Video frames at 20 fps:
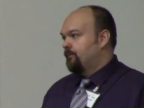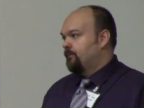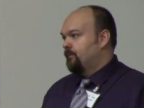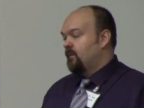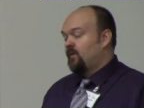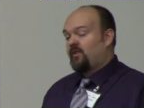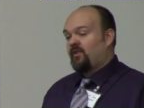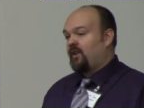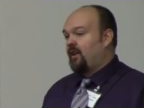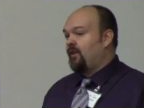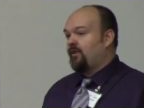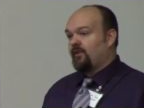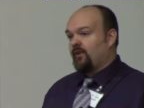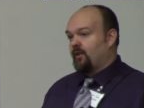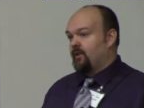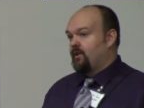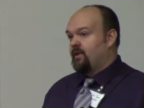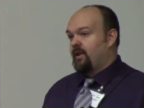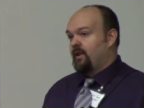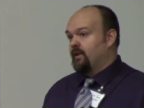
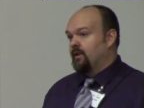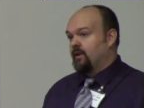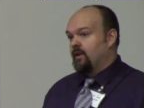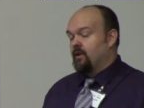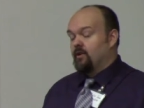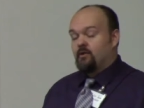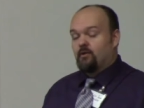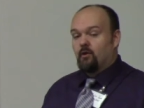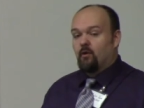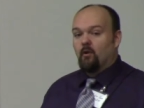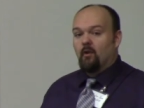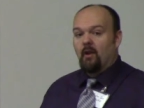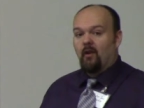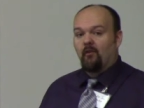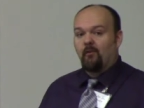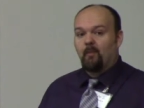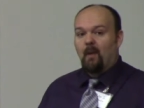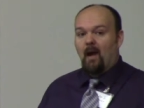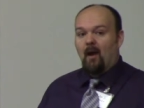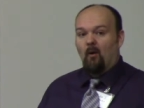Caesar didn't control
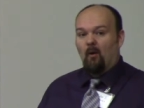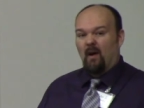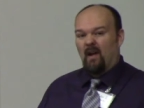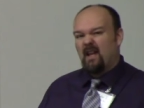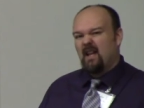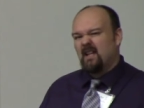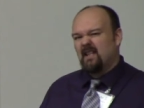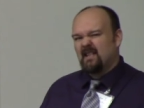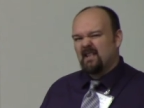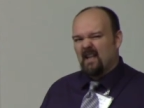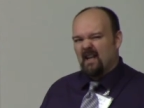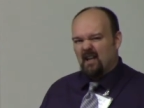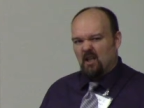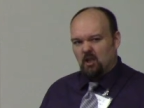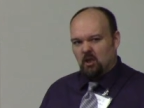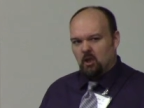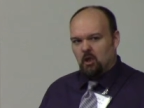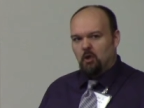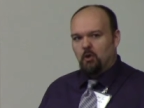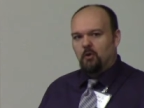his power. He set it
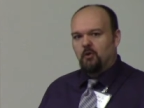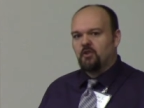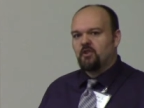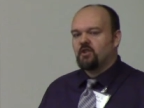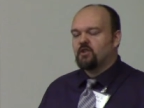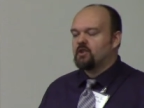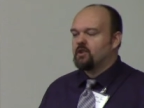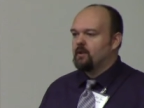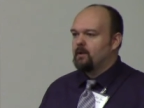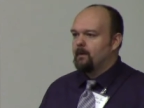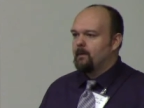loose.